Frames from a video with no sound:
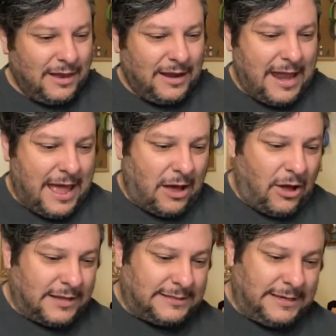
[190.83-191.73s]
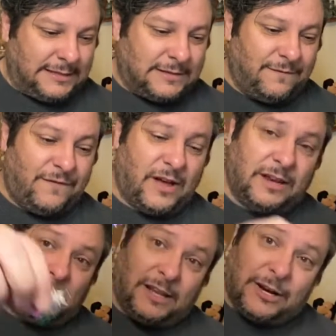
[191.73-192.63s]
Now I see some
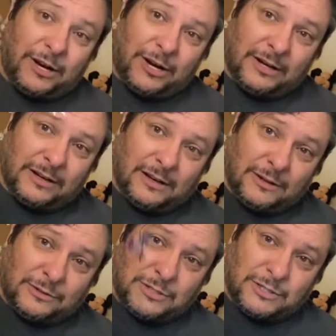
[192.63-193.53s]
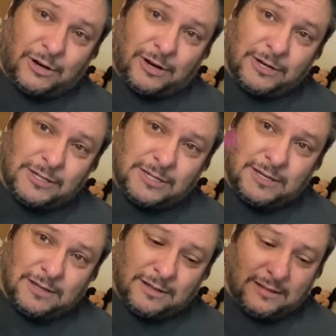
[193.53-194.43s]
fun glitter, little
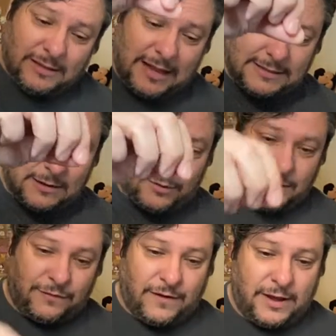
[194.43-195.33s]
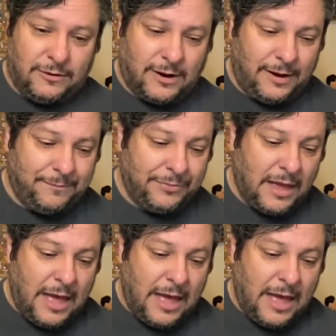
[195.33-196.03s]
stars. That's always fun, right?